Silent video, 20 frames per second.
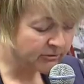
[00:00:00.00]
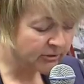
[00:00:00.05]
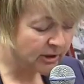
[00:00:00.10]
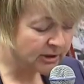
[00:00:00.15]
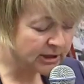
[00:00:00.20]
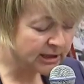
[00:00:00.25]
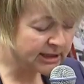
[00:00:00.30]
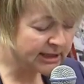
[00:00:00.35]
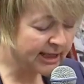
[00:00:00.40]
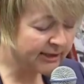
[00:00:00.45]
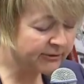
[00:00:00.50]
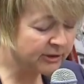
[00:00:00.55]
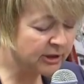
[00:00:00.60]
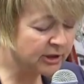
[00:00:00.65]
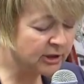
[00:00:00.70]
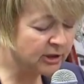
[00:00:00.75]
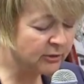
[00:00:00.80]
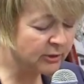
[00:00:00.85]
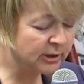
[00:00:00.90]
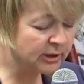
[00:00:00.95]
Frances left her
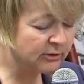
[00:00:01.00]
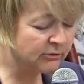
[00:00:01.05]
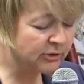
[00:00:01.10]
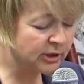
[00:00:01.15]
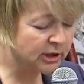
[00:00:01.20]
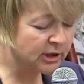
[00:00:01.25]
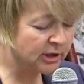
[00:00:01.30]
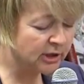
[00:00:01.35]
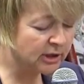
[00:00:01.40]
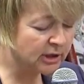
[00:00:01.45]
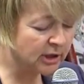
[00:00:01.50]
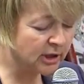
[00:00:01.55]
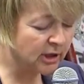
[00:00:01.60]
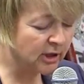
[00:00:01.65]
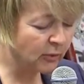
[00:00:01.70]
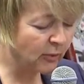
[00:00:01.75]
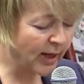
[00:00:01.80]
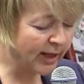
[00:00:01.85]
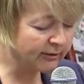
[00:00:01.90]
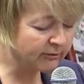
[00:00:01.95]
to it and returned to
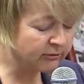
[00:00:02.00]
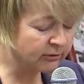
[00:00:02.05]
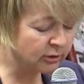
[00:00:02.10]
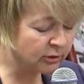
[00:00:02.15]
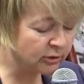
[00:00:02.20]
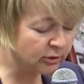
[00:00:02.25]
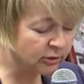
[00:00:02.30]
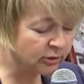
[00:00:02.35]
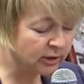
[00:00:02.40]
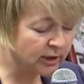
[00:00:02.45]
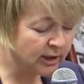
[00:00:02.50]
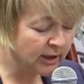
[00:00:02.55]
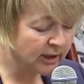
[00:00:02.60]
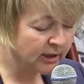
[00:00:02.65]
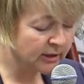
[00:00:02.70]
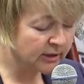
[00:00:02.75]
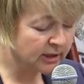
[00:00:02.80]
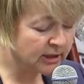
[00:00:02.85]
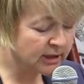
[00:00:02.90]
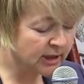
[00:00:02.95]
her wet floor.
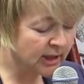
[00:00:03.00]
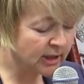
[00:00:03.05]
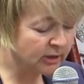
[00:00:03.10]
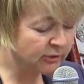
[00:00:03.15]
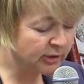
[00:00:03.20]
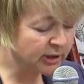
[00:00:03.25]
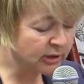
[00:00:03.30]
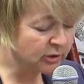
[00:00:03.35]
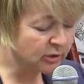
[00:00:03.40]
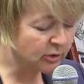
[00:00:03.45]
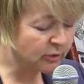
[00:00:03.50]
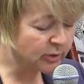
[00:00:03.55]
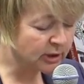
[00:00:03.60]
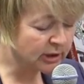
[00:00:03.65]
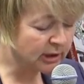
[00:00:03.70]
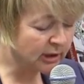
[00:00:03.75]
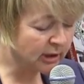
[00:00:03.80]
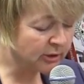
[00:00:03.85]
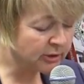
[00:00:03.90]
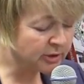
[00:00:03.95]
The scullery door was
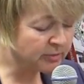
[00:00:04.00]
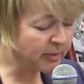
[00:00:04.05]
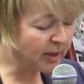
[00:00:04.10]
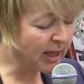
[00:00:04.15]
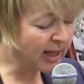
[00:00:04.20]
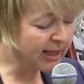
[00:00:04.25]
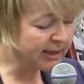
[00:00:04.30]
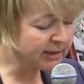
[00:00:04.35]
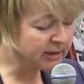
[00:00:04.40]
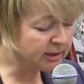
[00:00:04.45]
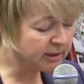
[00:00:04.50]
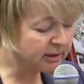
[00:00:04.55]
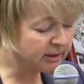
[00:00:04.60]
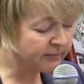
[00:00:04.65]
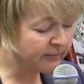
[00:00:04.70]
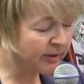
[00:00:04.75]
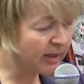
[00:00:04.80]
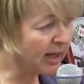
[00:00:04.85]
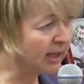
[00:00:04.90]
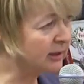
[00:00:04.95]
closed behind her
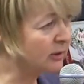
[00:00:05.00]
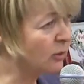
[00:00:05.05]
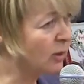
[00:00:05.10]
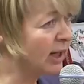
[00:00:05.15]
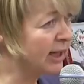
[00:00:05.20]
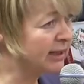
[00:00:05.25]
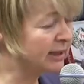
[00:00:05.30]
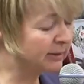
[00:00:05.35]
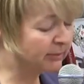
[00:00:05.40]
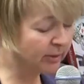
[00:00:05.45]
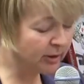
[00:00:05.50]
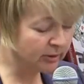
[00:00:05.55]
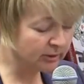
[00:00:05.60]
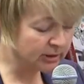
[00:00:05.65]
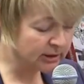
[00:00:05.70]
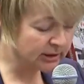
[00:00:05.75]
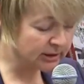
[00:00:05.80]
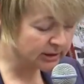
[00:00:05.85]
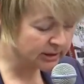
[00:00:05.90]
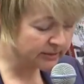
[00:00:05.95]
and quietly
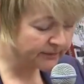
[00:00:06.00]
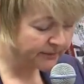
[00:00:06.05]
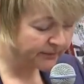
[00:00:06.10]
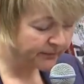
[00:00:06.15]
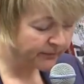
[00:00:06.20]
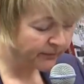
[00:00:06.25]
bolted.